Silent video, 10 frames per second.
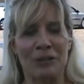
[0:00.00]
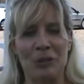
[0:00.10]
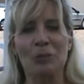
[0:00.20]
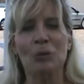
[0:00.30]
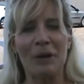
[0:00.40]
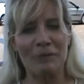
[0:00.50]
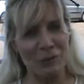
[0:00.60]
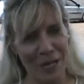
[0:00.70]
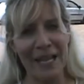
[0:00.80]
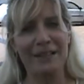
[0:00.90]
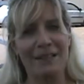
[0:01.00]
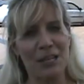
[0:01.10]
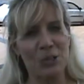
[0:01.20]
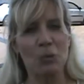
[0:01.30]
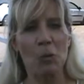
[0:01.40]
you will if you take the
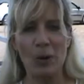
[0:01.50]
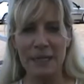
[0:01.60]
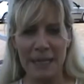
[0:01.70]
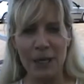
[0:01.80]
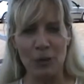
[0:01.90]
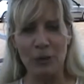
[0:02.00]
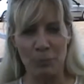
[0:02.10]
class you will want to take her